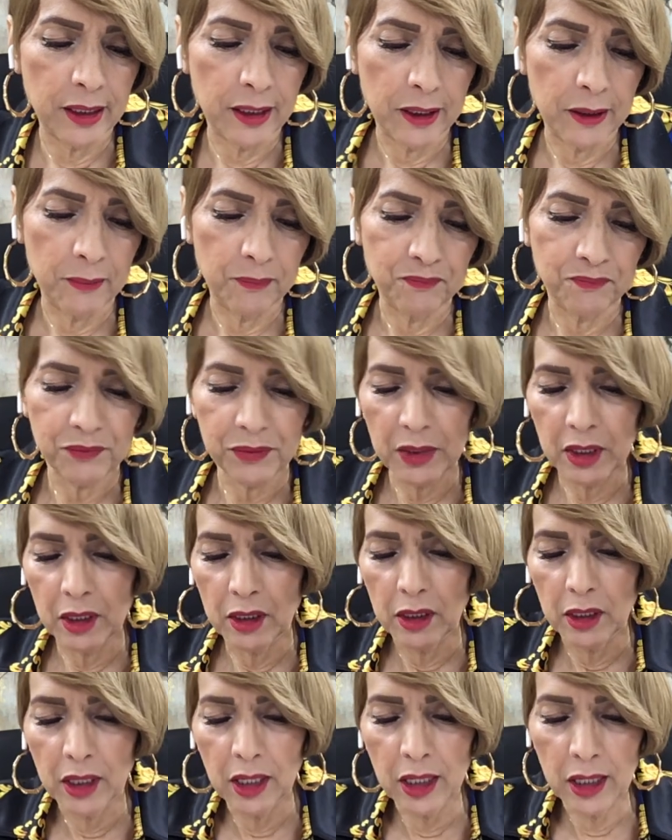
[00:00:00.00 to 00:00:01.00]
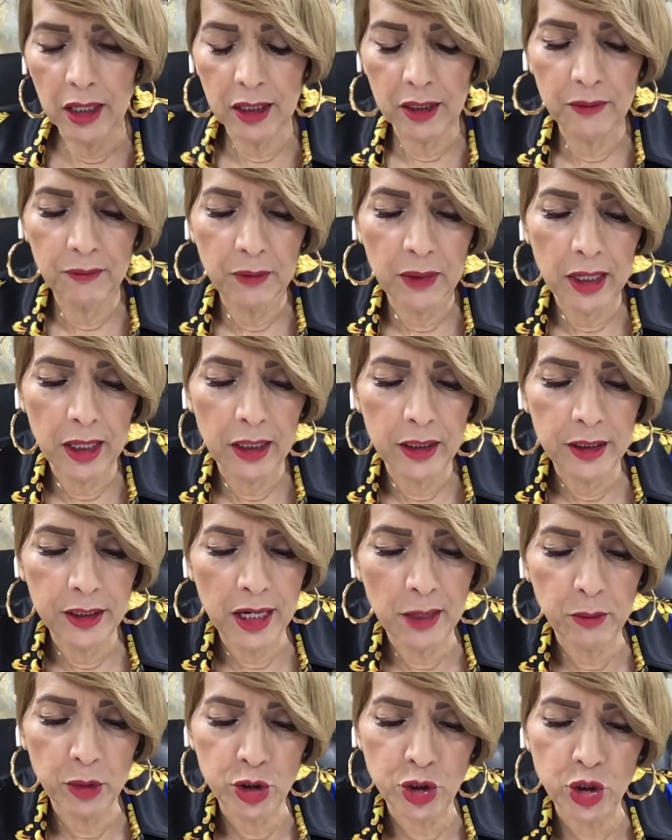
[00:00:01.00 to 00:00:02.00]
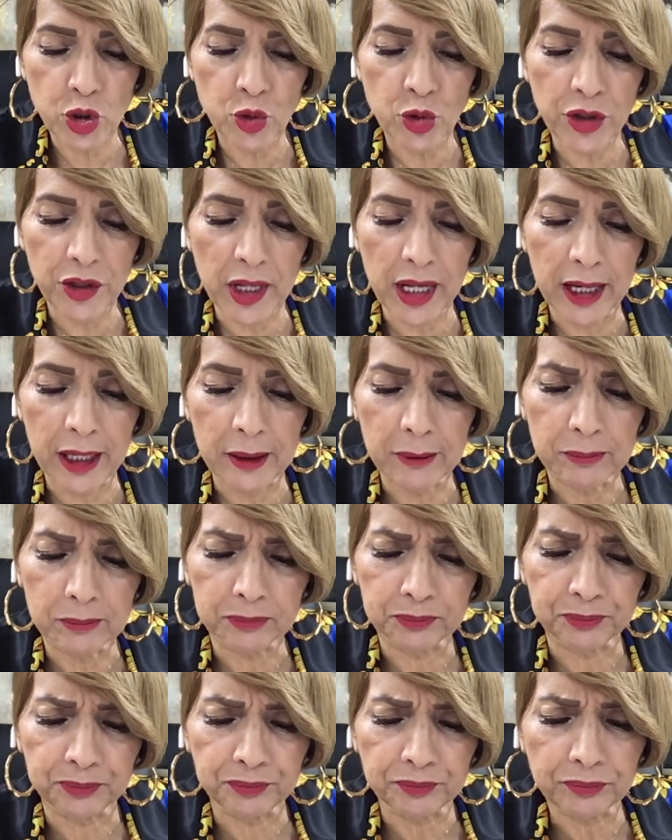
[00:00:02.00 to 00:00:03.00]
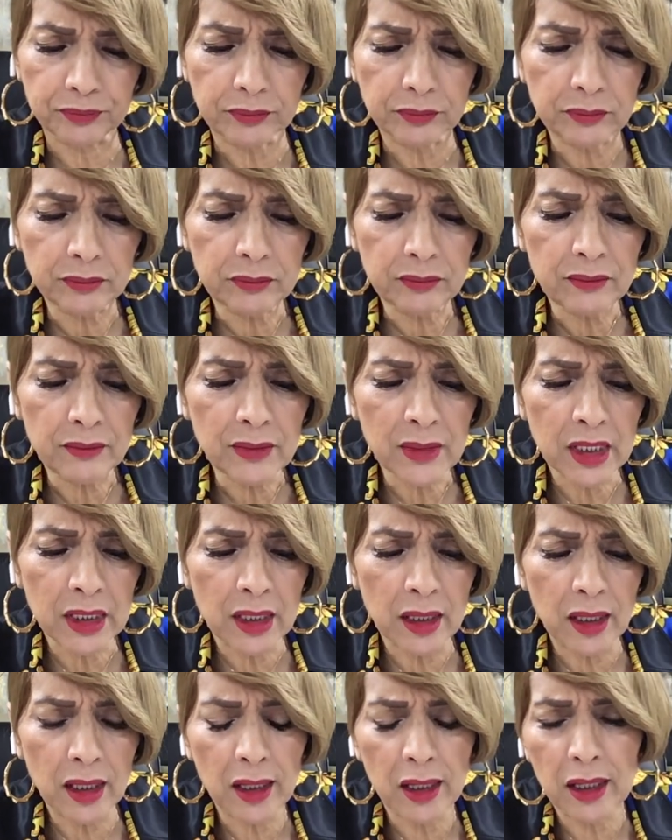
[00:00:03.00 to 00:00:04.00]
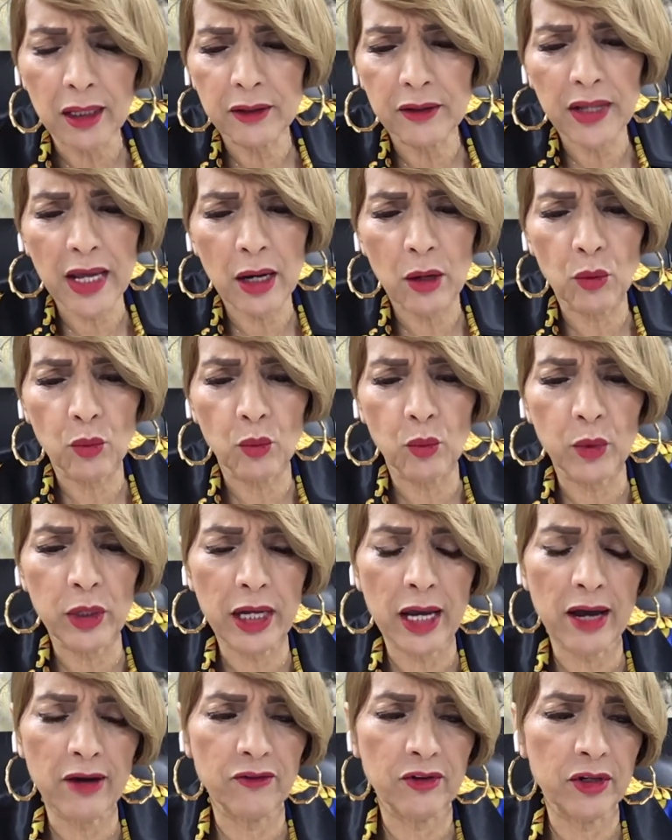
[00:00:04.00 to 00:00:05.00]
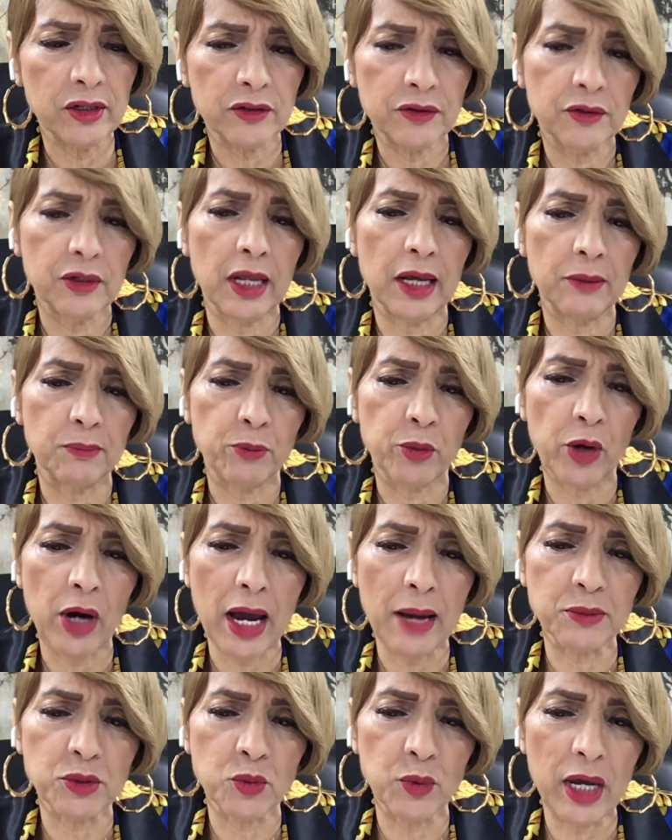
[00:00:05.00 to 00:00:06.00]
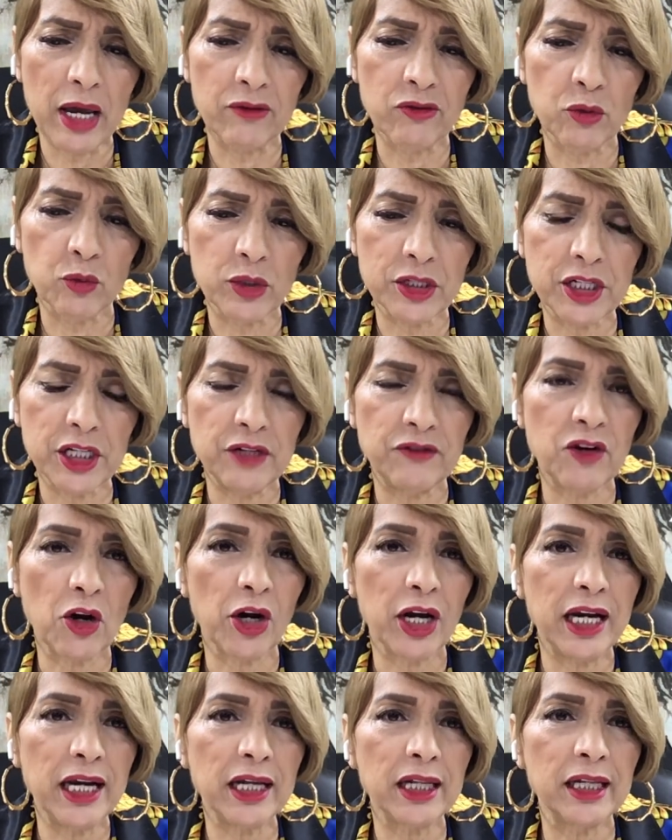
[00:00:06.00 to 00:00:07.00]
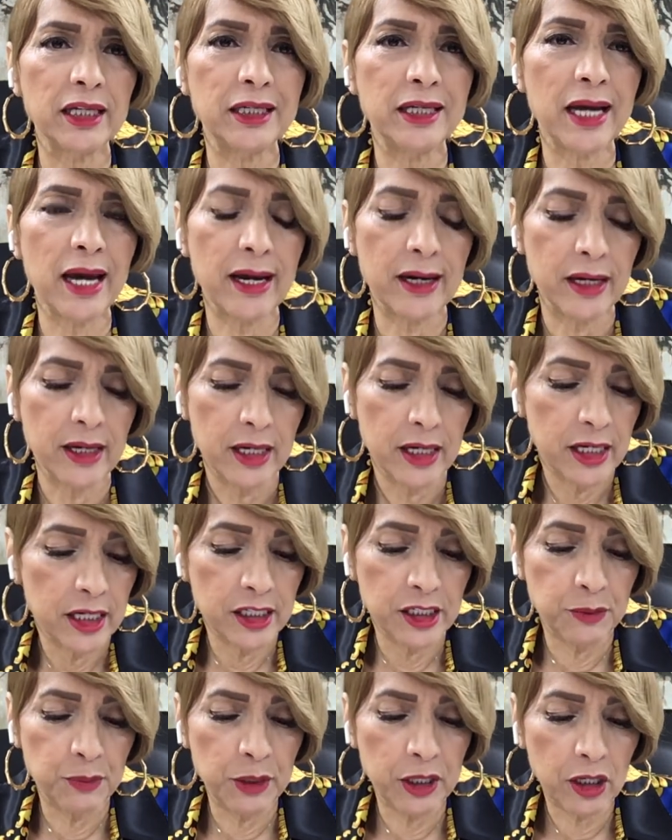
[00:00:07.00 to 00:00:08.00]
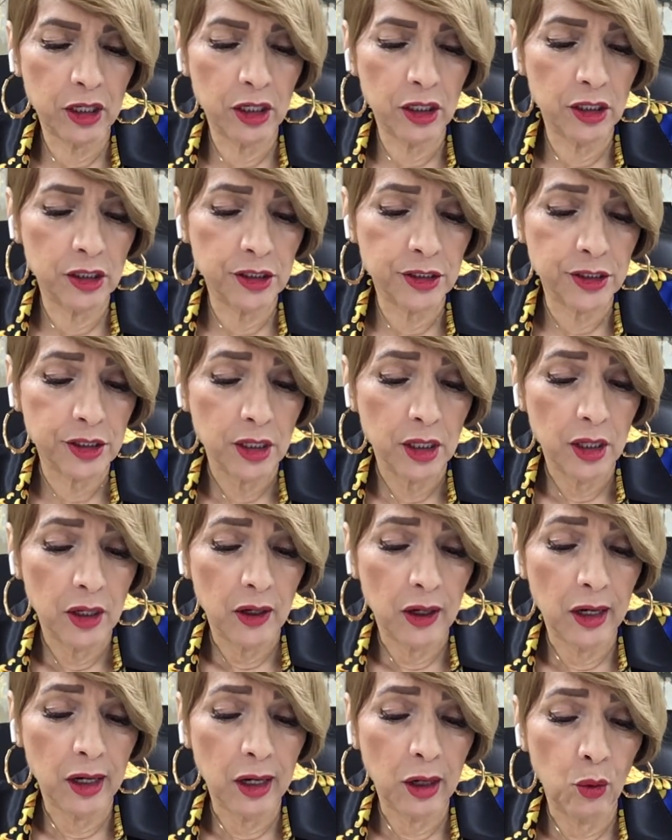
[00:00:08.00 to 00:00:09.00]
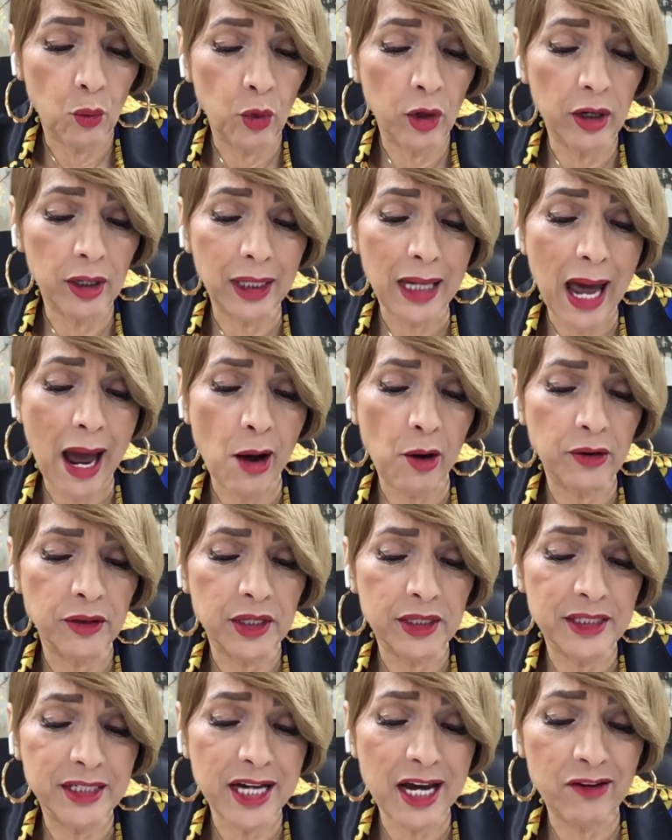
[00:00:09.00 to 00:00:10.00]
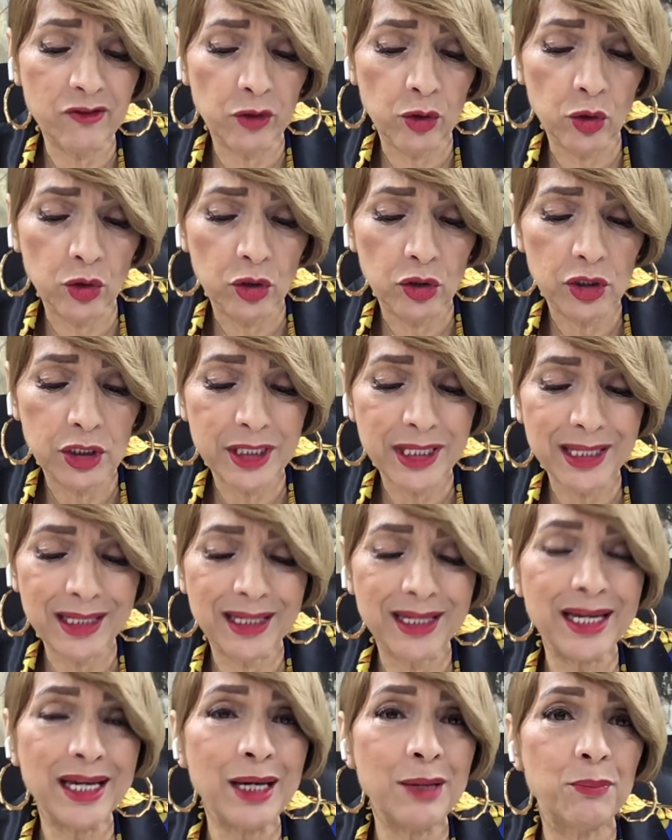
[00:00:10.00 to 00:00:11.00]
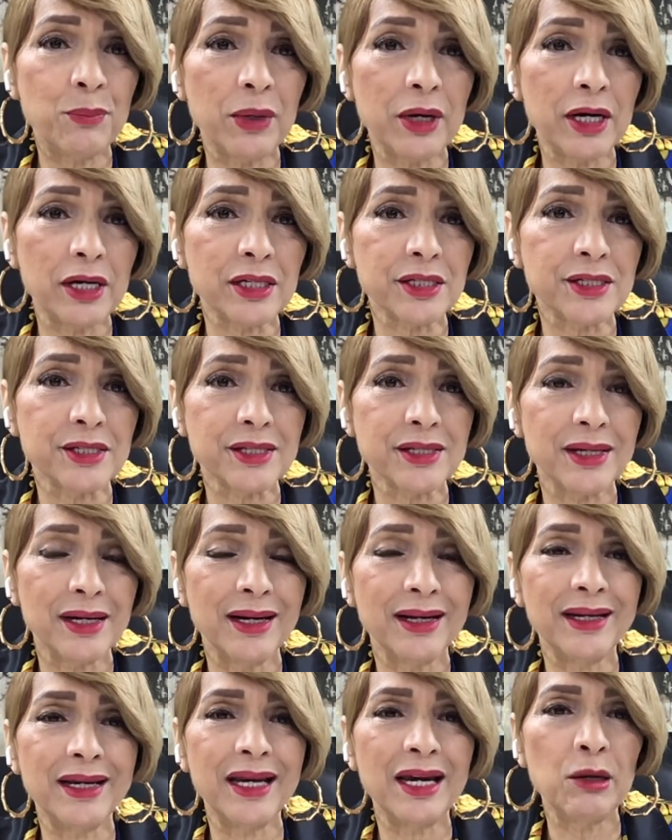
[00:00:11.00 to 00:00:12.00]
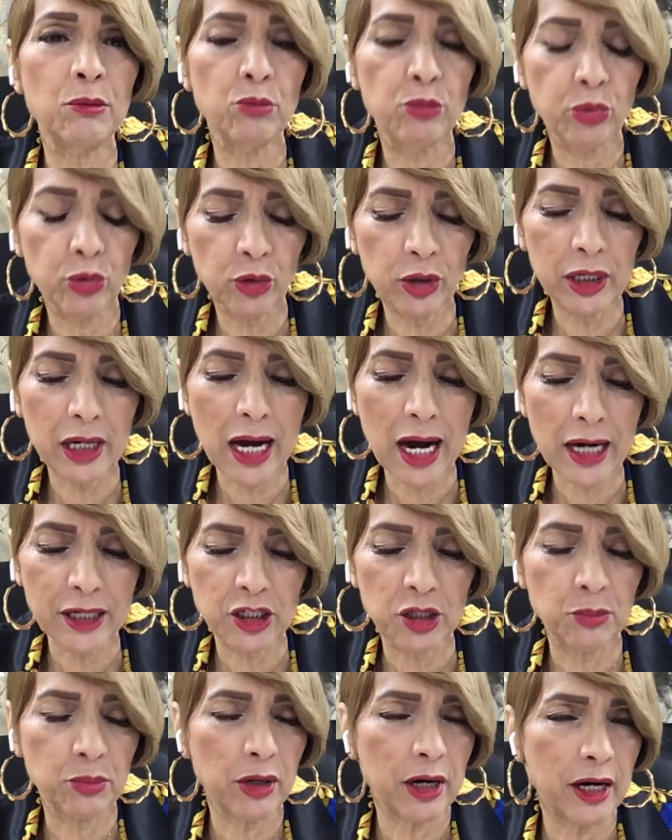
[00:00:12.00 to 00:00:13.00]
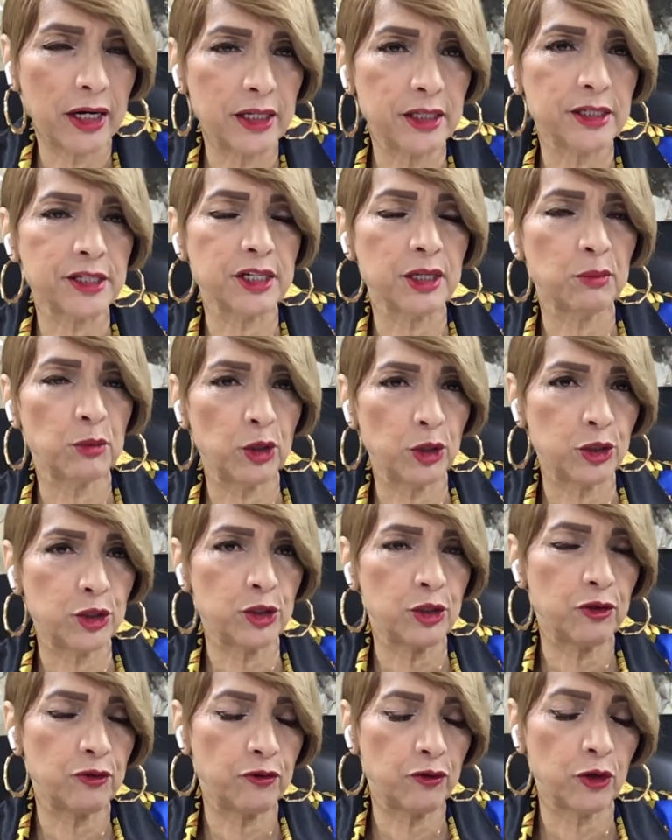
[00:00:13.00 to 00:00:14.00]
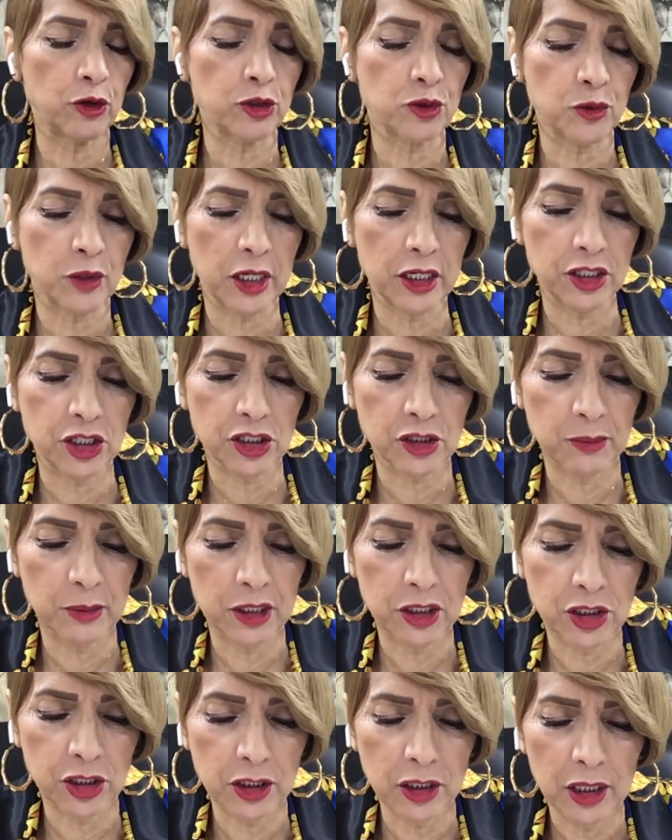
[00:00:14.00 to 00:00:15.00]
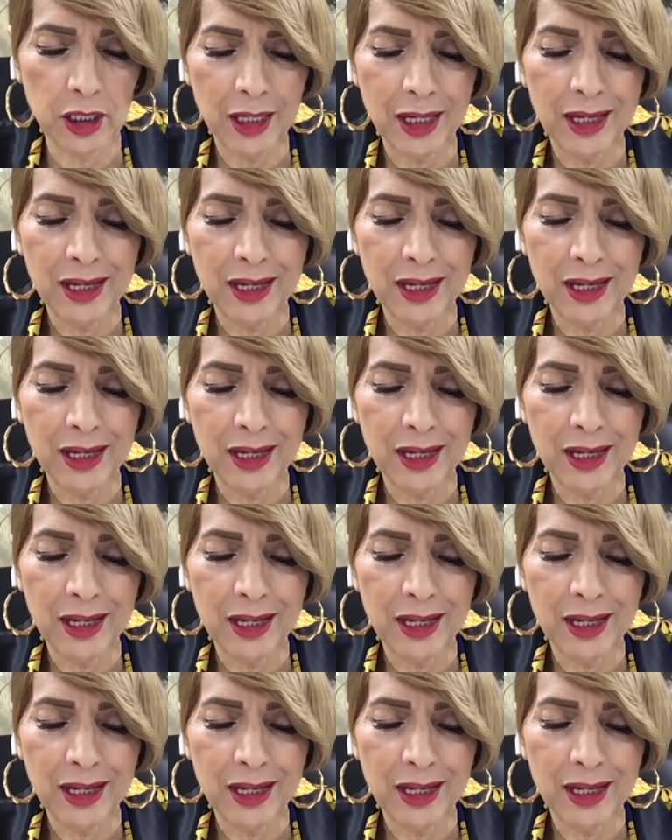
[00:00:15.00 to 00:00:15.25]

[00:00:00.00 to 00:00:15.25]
um, uh, a number two thing uh, that we haven't, that perhaps we haven't received our healing yet, is because uh, we're allowing the devil to keep us, again, preoccupied. Is similar to the first one I just mentioned.